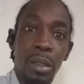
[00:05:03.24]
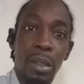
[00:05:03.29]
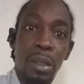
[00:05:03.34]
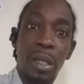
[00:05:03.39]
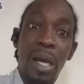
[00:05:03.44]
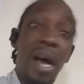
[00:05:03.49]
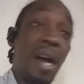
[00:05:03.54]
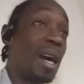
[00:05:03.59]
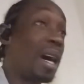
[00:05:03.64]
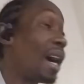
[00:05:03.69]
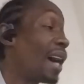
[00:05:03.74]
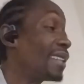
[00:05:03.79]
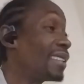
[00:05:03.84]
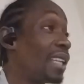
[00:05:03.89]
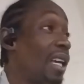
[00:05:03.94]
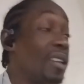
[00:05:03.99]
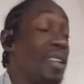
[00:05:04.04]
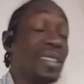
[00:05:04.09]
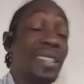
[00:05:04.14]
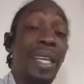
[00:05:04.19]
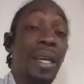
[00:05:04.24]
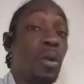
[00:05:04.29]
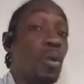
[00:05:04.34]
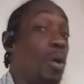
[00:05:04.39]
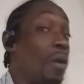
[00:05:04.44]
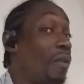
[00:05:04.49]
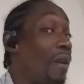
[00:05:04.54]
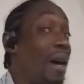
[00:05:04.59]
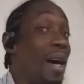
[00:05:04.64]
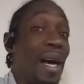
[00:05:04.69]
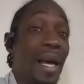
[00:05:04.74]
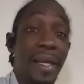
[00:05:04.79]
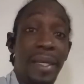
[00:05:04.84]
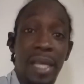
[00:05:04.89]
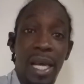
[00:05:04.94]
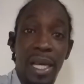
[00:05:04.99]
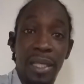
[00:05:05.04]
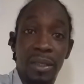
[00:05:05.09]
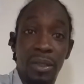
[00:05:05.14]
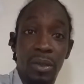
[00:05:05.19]
Because Gaza are going to take over all
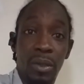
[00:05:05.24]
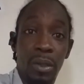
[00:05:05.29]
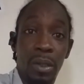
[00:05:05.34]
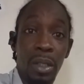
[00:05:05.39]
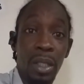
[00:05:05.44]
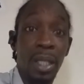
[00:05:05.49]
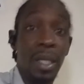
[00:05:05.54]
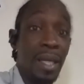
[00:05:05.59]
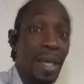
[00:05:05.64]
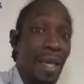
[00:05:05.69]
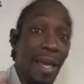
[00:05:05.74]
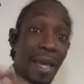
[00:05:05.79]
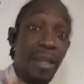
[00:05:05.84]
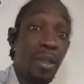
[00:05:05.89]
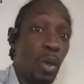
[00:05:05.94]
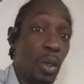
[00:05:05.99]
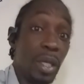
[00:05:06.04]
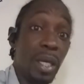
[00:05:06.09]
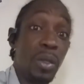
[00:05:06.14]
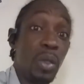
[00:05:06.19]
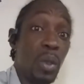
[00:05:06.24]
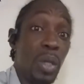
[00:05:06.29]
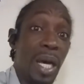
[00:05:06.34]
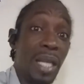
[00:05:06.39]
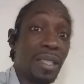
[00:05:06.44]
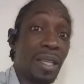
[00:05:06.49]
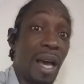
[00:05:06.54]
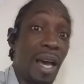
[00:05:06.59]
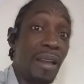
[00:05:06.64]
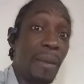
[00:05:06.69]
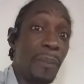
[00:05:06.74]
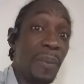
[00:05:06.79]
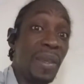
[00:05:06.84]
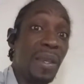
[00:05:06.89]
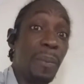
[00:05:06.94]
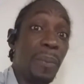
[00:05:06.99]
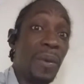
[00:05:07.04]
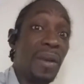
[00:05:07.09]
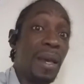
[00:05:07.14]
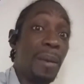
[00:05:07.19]
that too. You know you do that because the
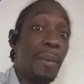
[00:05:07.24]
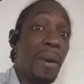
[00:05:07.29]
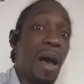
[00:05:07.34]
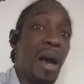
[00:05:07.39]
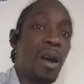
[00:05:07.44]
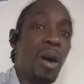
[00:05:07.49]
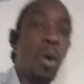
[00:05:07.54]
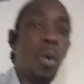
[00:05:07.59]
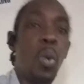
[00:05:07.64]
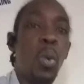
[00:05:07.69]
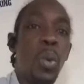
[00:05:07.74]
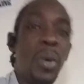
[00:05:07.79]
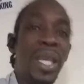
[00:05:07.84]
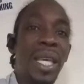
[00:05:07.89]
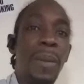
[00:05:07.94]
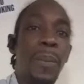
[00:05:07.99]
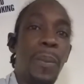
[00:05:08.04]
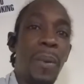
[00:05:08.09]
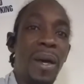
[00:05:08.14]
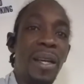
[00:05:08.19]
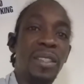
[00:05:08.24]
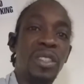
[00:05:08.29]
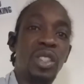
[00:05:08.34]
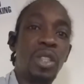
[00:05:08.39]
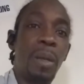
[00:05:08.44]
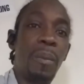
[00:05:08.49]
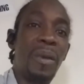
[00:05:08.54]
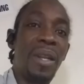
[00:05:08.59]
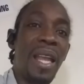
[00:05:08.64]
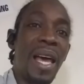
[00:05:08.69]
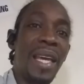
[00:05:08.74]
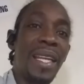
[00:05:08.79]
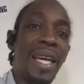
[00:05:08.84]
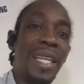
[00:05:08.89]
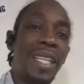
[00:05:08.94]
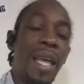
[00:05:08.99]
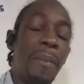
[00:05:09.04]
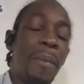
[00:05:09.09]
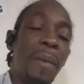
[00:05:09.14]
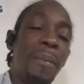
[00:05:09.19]
people them are going to wait for something like
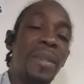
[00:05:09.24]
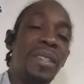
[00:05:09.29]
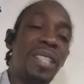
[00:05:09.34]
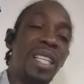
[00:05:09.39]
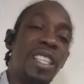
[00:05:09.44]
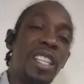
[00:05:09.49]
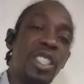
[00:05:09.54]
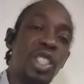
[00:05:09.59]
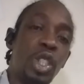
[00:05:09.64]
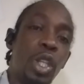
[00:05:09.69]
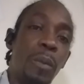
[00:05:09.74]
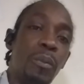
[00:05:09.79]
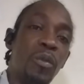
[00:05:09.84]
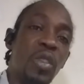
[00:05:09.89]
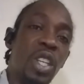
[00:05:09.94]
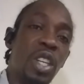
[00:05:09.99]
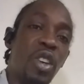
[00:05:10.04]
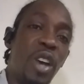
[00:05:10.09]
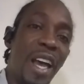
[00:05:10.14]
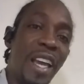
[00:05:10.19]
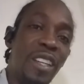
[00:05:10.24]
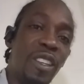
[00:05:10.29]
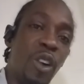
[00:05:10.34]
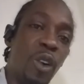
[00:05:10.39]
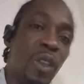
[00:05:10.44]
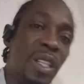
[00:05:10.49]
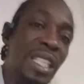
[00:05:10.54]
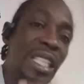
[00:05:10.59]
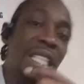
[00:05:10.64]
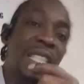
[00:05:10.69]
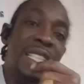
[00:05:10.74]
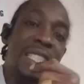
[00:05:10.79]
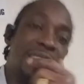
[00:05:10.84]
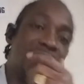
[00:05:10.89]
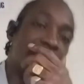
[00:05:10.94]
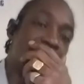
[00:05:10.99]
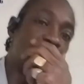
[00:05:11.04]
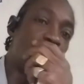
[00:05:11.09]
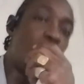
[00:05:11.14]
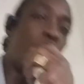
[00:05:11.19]
that. And let me tell you something right now. You
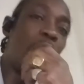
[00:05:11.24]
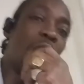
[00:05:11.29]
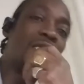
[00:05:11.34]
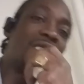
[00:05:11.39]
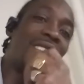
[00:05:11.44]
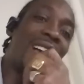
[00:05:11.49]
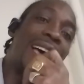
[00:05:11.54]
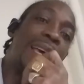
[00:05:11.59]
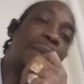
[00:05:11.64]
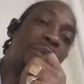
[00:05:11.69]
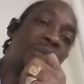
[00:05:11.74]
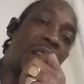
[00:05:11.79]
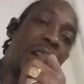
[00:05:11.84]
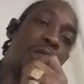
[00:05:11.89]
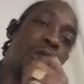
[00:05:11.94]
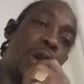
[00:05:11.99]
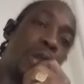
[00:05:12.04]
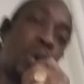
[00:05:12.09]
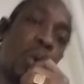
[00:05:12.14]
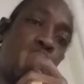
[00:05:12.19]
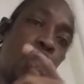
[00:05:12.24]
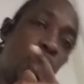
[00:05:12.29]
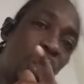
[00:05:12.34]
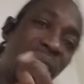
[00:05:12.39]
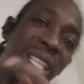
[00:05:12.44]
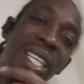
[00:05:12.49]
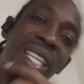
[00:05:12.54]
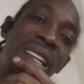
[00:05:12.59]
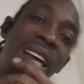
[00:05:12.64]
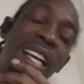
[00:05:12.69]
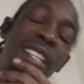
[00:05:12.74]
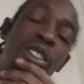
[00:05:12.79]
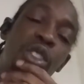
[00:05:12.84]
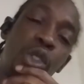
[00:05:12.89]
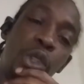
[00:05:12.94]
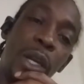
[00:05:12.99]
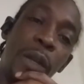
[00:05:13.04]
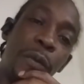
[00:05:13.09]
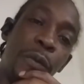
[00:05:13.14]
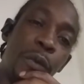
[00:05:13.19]
see, two old times are run wicked and
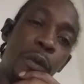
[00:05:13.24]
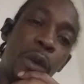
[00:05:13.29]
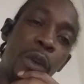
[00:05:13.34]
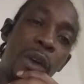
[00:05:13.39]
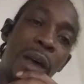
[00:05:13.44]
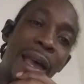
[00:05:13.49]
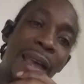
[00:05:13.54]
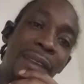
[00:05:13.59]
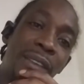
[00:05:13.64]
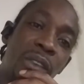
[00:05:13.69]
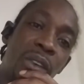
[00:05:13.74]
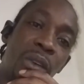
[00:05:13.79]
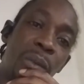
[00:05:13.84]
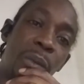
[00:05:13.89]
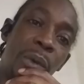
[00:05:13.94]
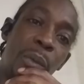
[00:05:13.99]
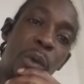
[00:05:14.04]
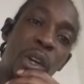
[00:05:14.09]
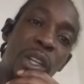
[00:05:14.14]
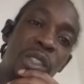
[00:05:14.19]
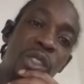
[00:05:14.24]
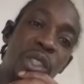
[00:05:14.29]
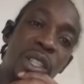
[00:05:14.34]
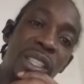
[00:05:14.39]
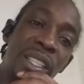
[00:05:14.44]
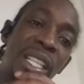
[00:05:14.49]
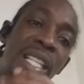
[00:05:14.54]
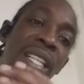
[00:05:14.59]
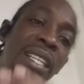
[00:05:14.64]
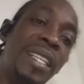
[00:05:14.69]
dreadful right now, my virgin.